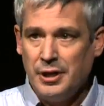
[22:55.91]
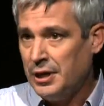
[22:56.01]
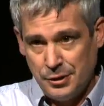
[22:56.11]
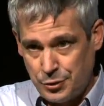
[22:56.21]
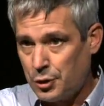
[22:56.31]

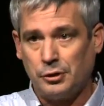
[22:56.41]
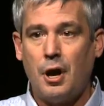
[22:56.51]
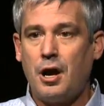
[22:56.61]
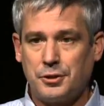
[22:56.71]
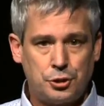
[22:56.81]
Is there a
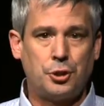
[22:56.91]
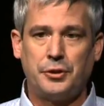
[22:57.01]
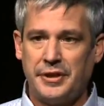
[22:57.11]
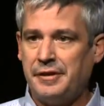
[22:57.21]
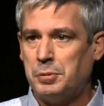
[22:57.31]
log to show that
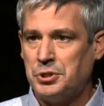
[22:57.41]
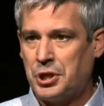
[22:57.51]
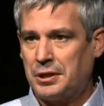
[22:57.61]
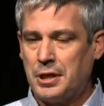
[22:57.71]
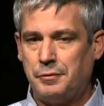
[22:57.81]
they've been
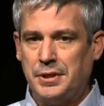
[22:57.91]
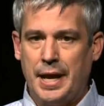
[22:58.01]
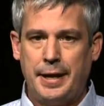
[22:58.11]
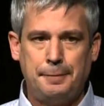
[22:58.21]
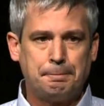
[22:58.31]
checked every
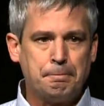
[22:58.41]
day?